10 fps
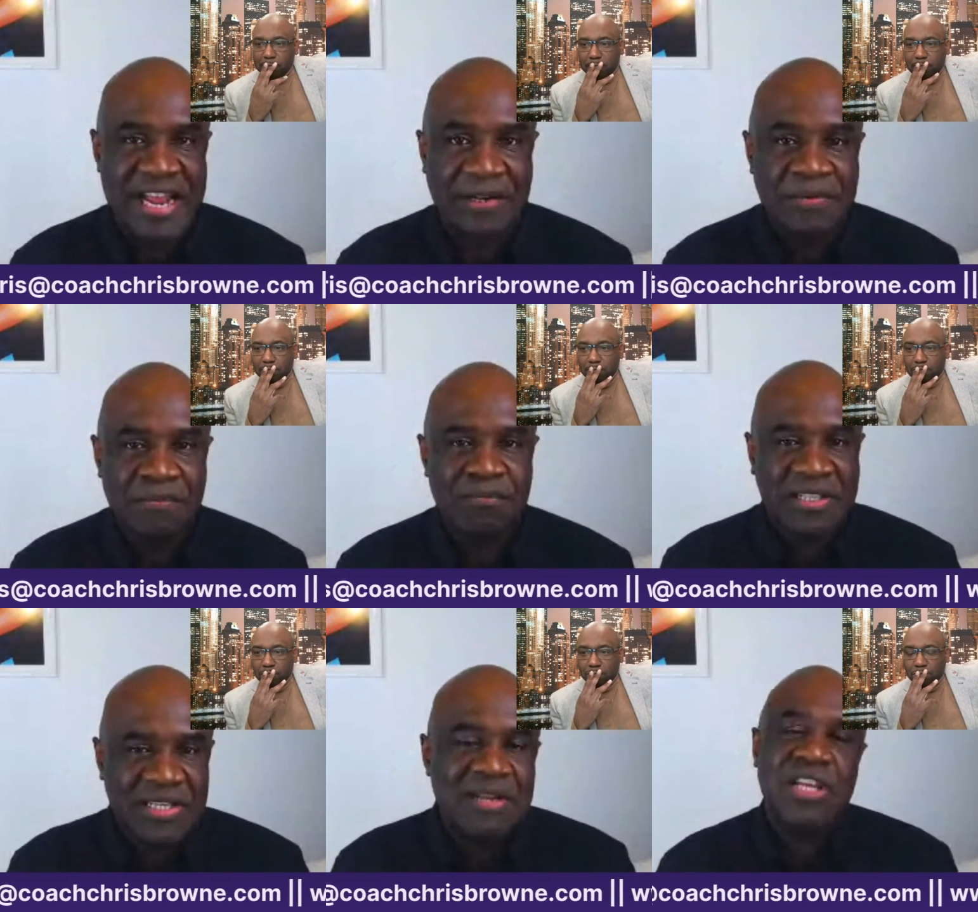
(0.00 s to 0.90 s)
Speaker 1: now,
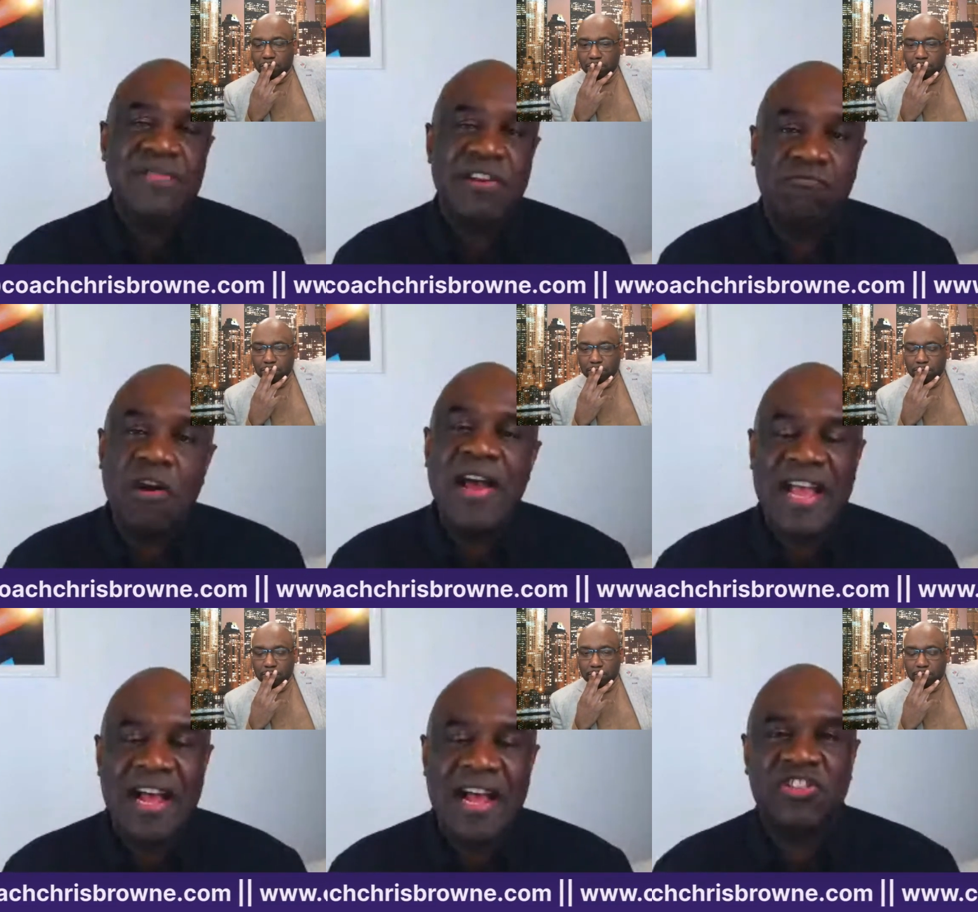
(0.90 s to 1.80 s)
but sometimes they're
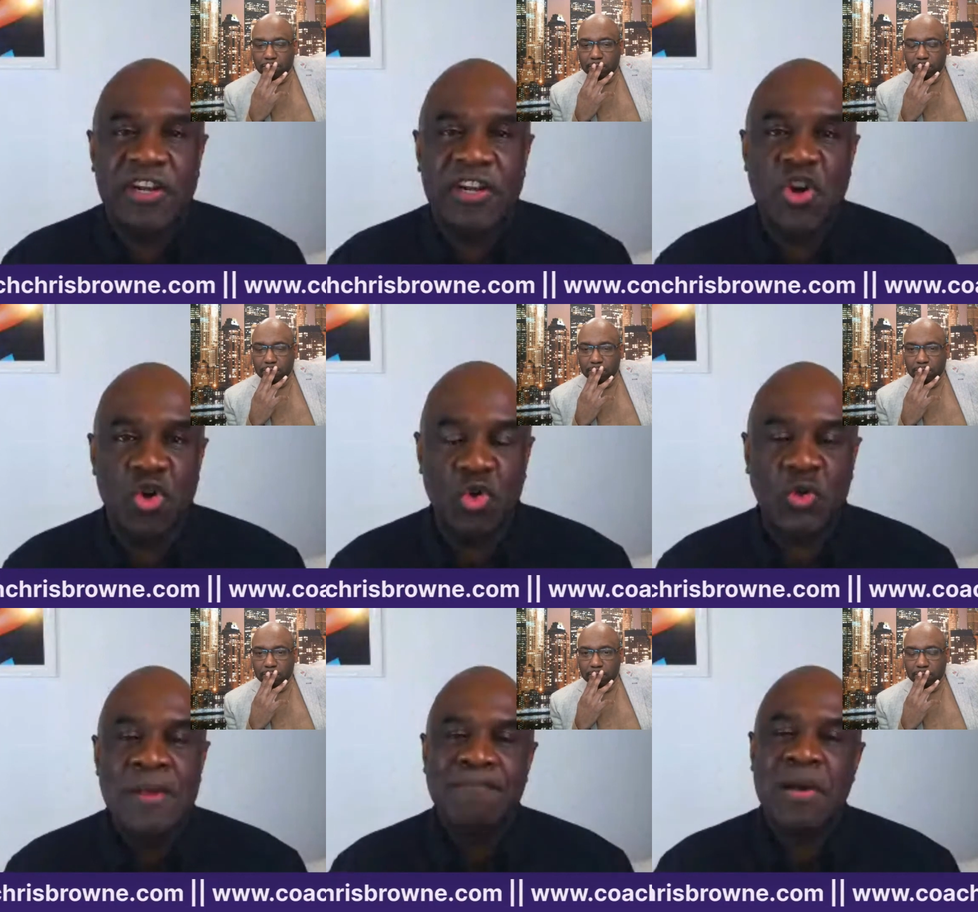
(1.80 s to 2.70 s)
right under our
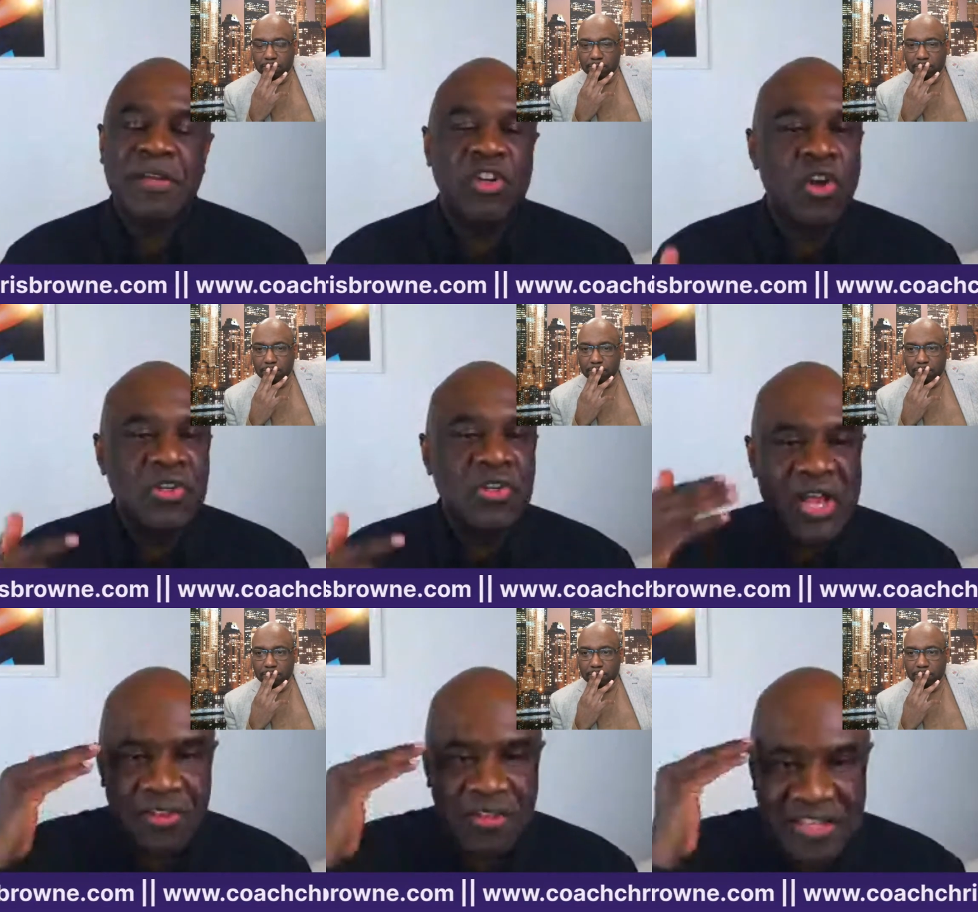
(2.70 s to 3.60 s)
nose. But because
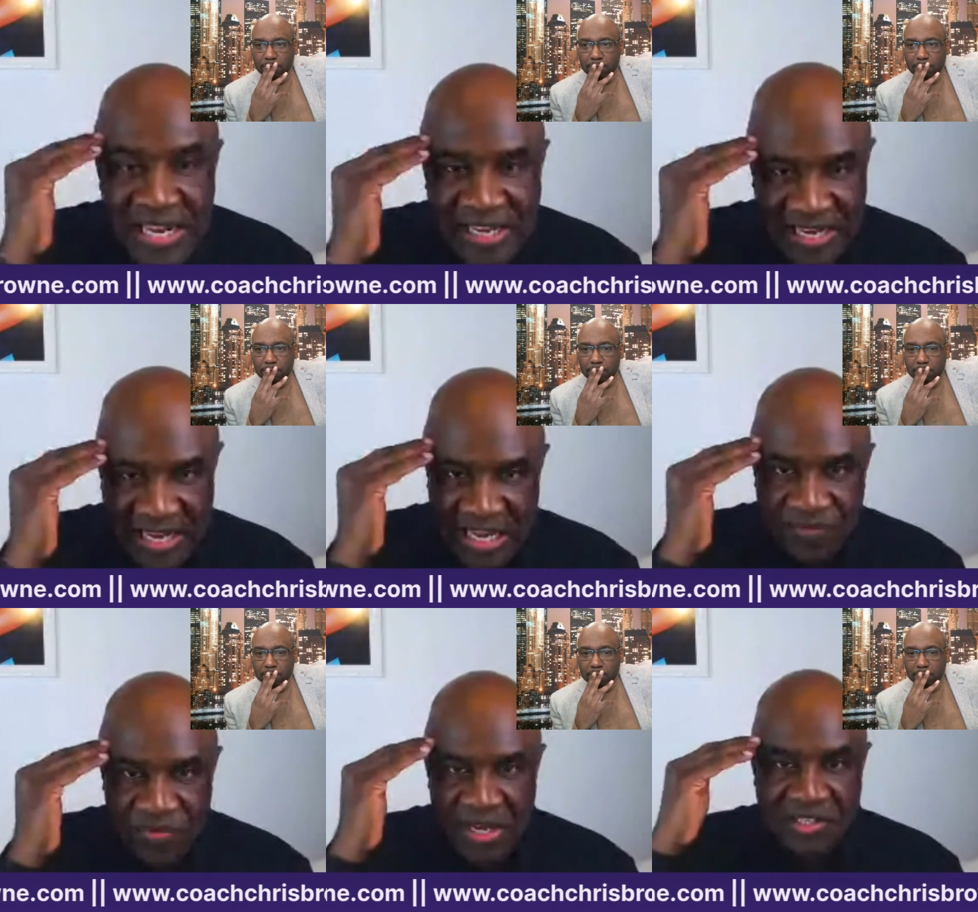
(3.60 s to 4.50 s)
our thinking
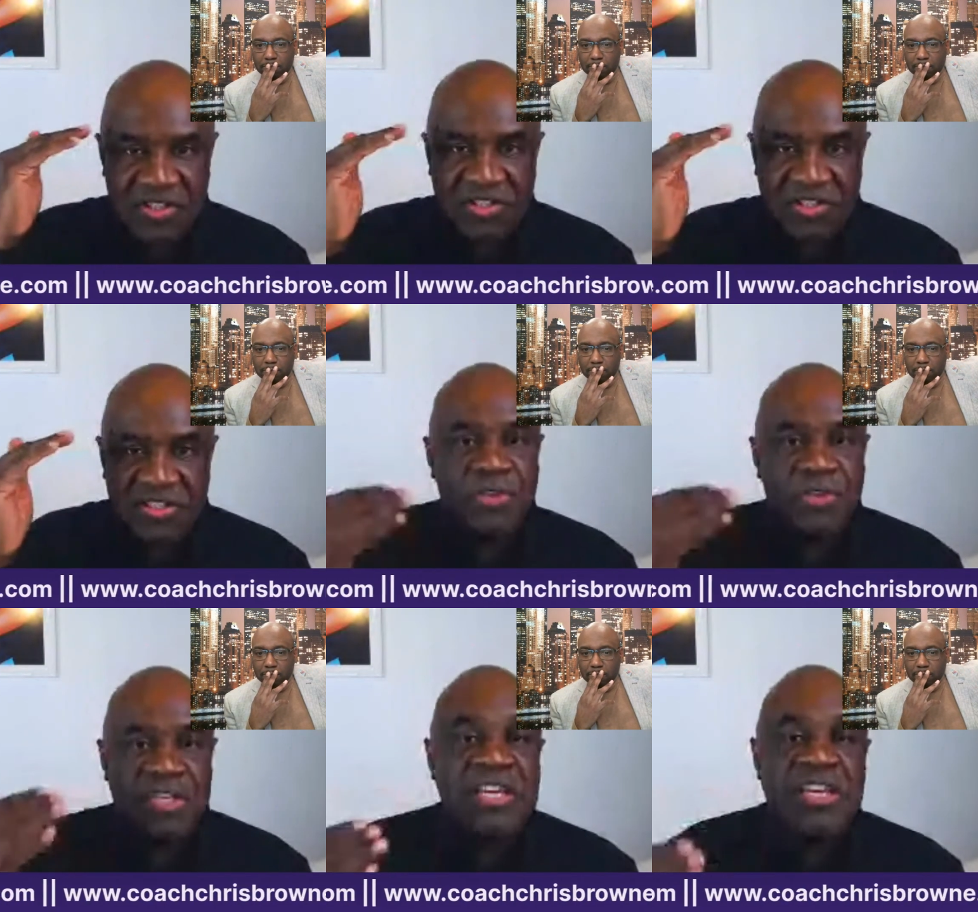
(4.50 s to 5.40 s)
is still
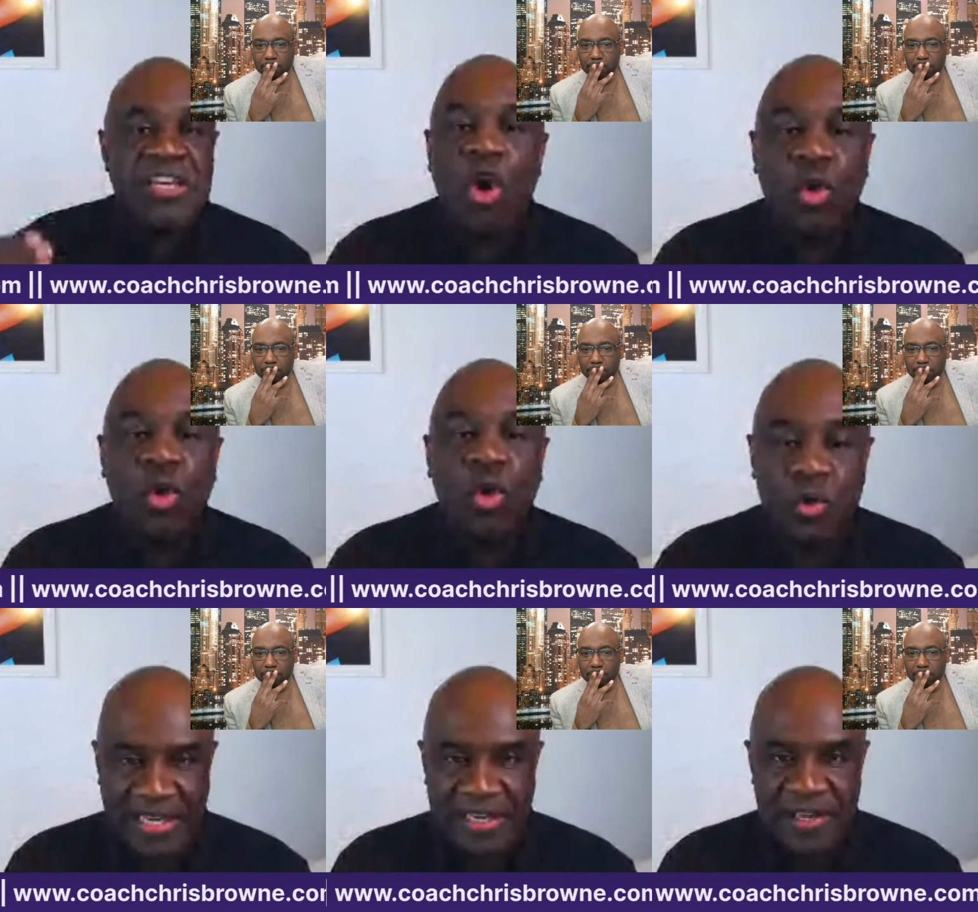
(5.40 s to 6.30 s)
thinking the old
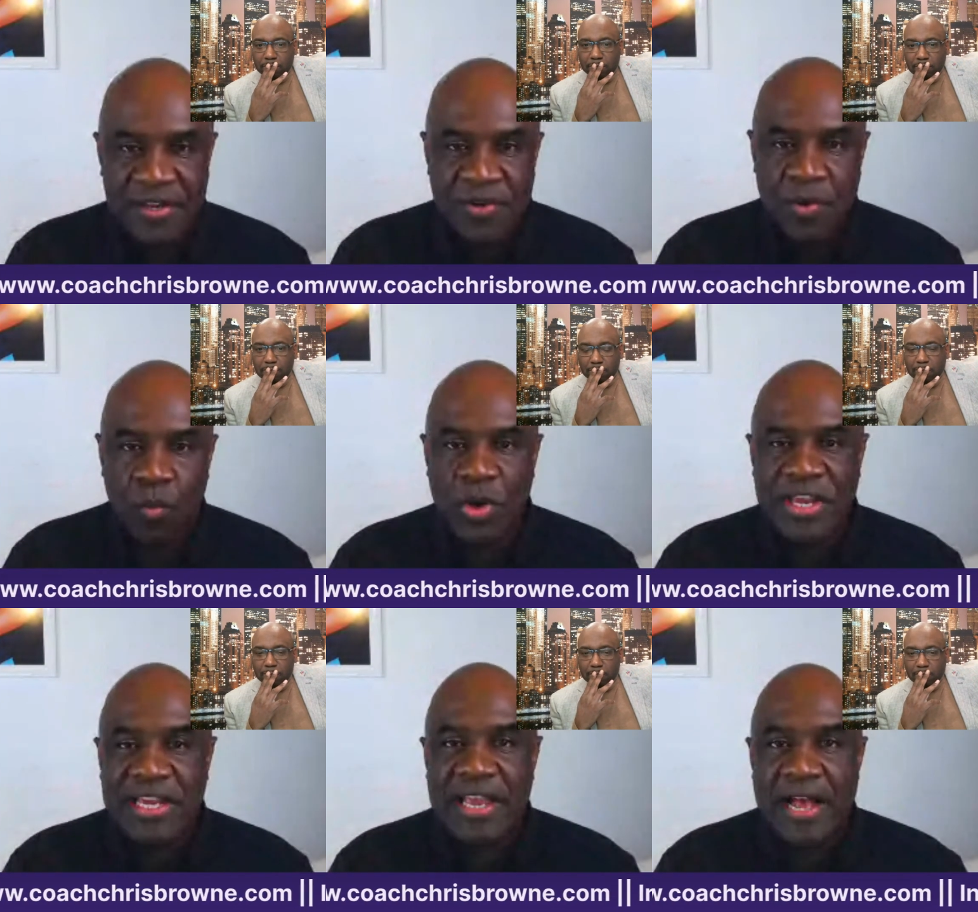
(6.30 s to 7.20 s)
way,
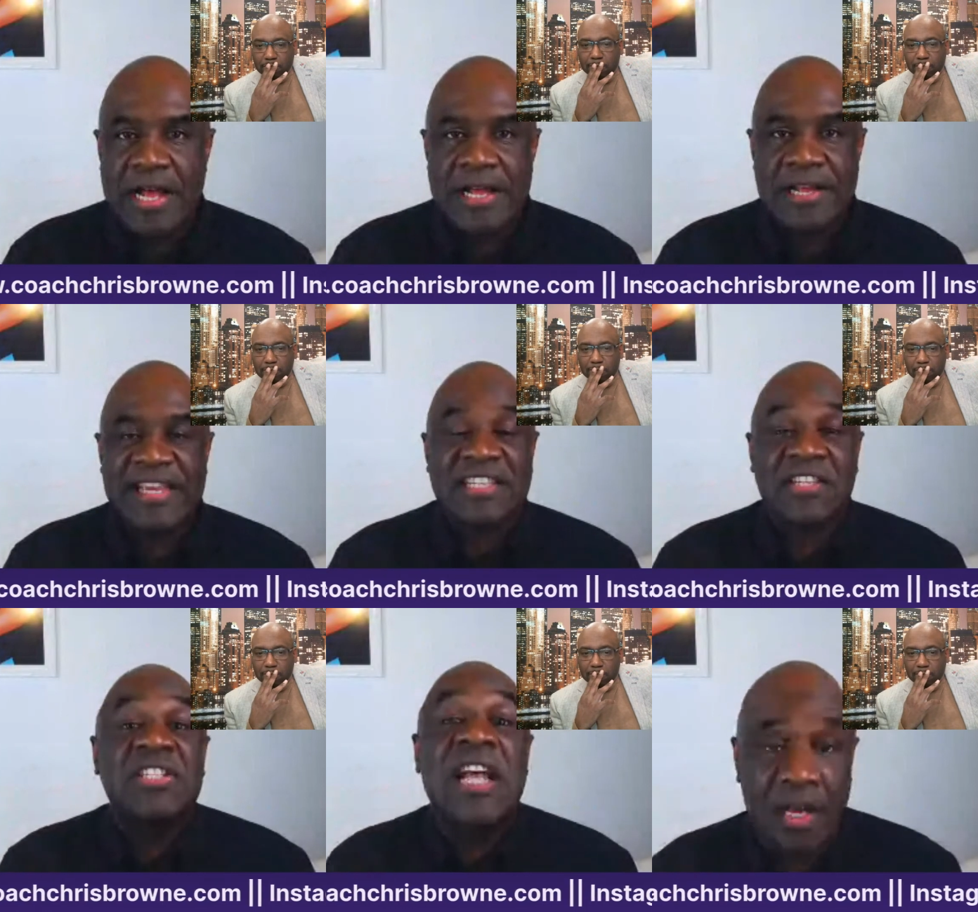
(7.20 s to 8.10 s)
we uh, get
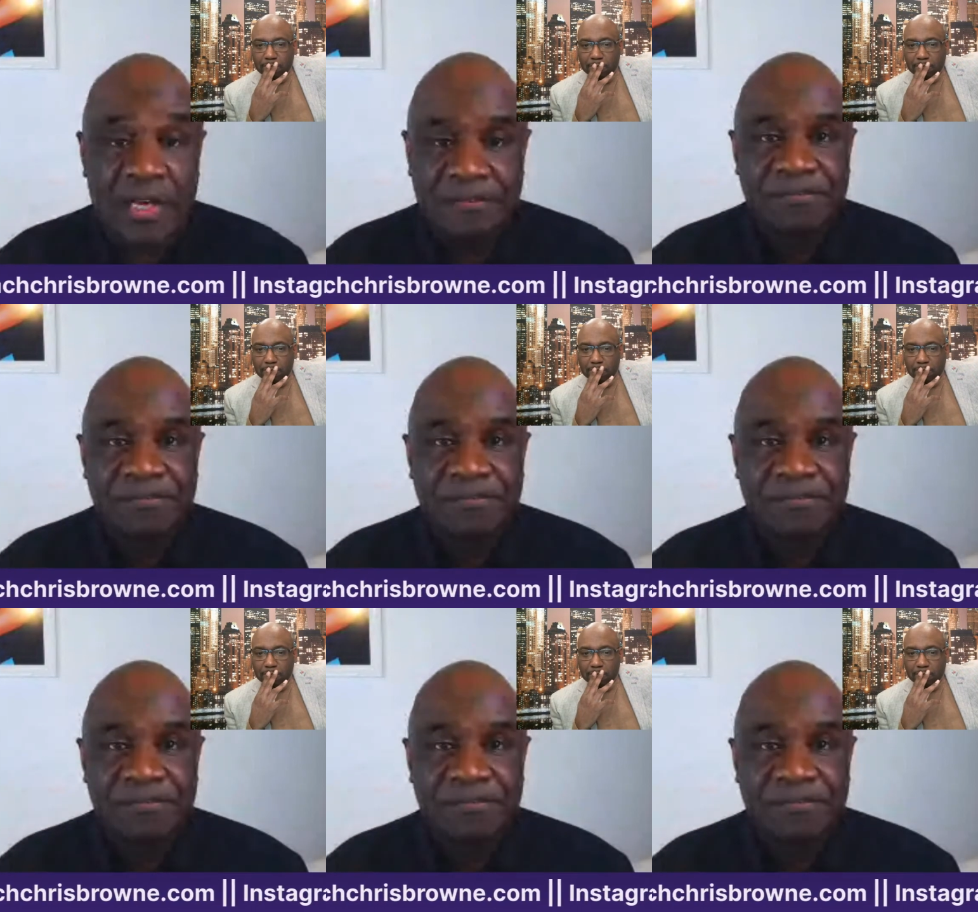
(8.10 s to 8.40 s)
stuck.